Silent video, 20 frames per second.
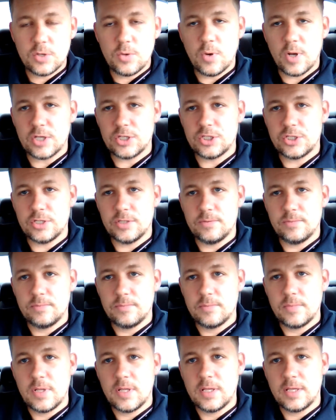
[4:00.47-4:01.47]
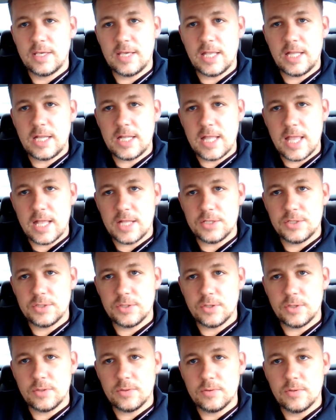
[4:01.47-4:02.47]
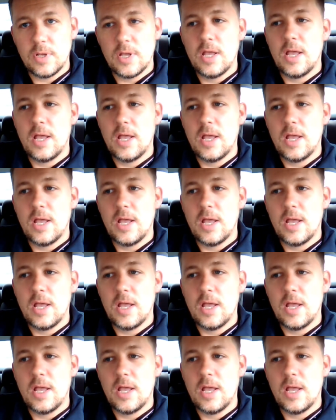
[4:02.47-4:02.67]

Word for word: a question, get an answer,